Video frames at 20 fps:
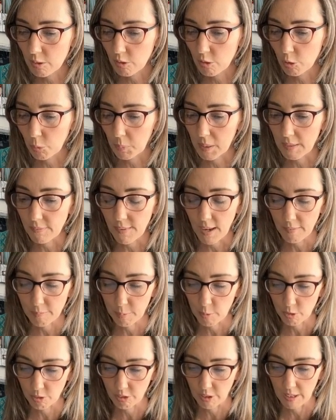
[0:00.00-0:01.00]

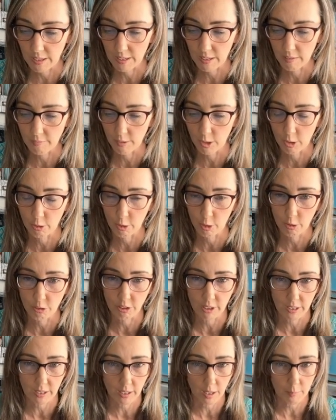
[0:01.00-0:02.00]
25% of our gross
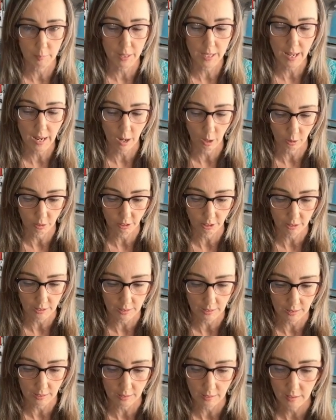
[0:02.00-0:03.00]
income in
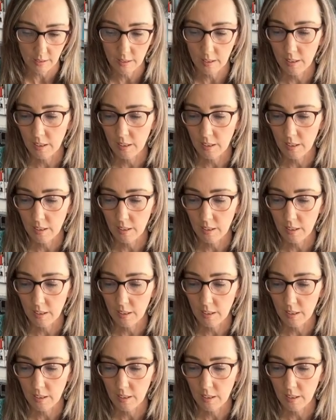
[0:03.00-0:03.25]
housing.